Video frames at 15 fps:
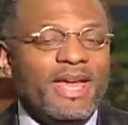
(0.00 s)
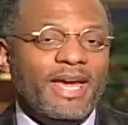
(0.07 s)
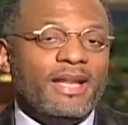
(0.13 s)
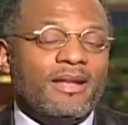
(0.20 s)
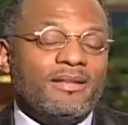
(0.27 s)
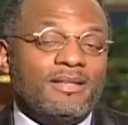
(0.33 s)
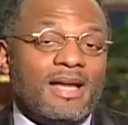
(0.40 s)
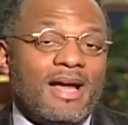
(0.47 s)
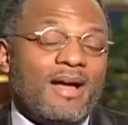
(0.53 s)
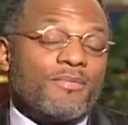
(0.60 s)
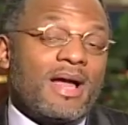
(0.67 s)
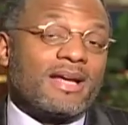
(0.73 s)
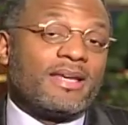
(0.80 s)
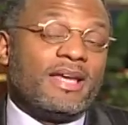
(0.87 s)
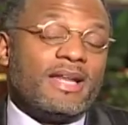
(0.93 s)
And how,
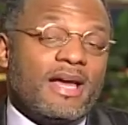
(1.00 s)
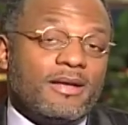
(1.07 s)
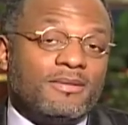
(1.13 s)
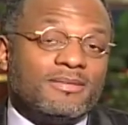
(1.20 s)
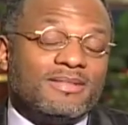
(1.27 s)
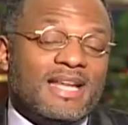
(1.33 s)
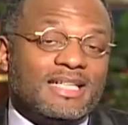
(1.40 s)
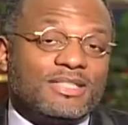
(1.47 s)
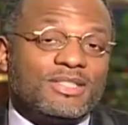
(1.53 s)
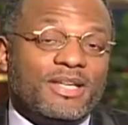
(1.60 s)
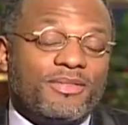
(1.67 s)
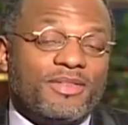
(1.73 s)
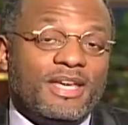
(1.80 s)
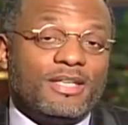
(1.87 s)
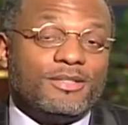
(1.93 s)
how can I not say
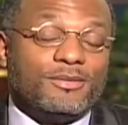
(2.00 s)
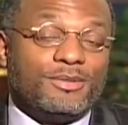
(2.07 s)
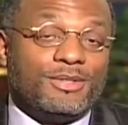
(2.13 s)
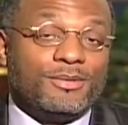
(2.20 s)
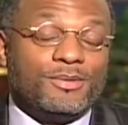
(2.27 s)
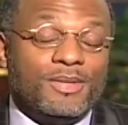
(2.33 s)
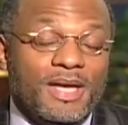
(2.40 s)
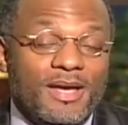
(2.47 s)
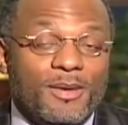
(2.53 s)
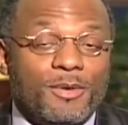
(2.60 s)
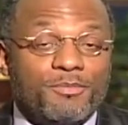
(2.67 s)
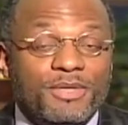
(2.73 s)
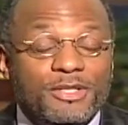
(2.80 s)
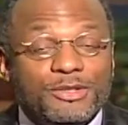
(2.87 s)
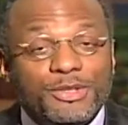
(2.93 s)
thank you to our
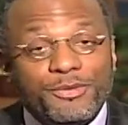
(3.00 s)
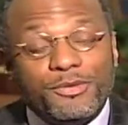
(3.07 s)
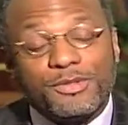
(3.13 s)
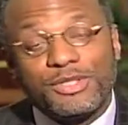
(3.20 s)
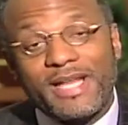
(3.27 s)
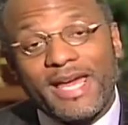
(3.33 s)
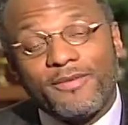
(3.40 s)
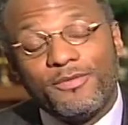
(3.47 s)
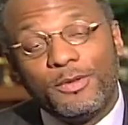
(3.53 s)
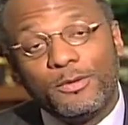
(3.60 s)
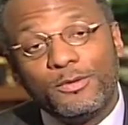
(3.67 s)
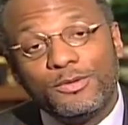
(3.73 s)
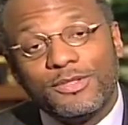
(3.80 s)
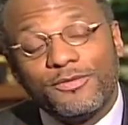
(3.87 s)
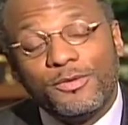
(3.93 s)
ministerial staff,
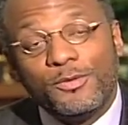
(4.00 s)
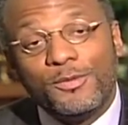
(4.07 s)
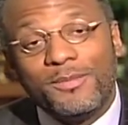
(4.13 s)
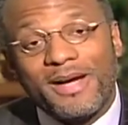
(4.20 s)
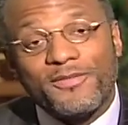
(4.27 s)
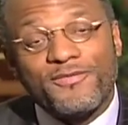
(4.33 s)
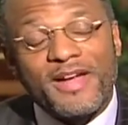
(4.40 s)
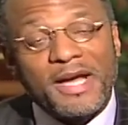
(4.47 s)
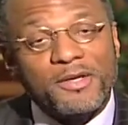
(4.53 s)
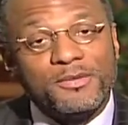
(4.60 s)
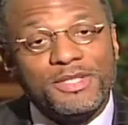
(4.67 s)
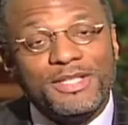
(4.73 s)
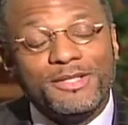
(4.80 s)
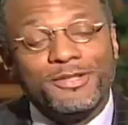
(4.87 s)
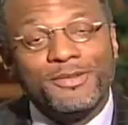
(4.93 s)
those of whom I
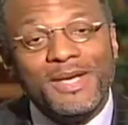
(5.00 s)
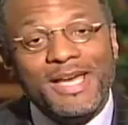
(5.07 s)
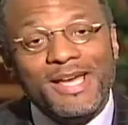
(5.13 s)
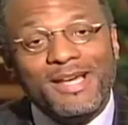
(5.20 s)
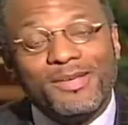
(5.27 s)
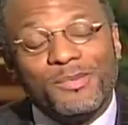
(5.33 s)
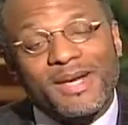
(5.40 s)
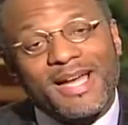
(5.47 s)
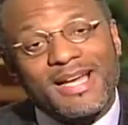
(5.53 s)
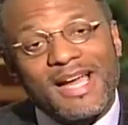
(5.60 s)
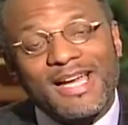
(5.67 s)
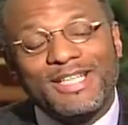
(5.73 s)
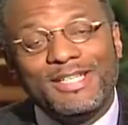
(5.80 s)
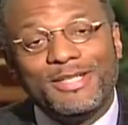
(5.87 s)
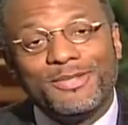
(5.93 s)
found here when I
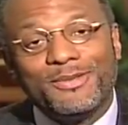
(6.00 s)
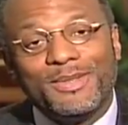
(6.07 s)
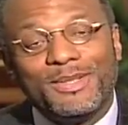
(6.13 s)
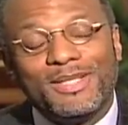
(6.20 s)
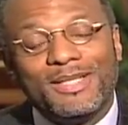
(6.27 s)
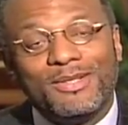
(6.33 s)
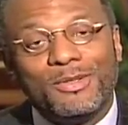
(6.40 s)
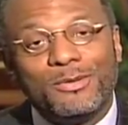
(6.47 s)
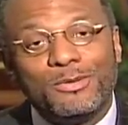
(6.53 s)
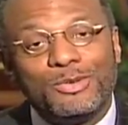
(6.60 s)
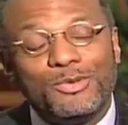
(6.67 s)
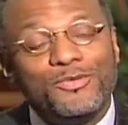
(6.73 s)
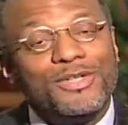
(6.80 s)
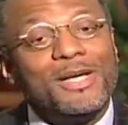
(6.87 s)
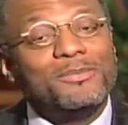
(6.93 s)
got here, and then those
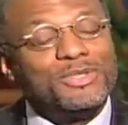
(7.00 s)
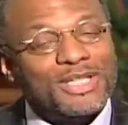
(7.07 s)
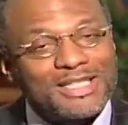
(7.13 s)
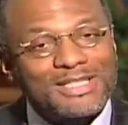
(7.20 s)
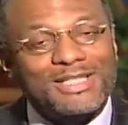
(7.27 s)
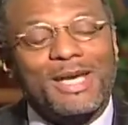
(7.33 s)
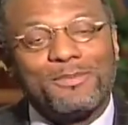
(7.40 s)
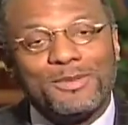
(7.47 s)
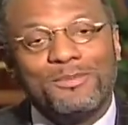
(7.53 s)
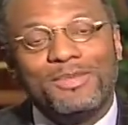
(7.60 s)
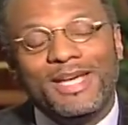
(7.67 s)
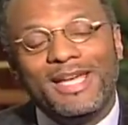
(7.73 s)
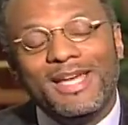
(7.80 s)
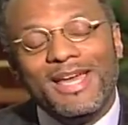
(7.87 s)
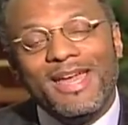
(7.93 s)
who've come to accept
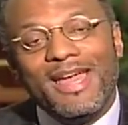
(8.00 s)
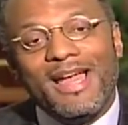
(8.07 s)
me.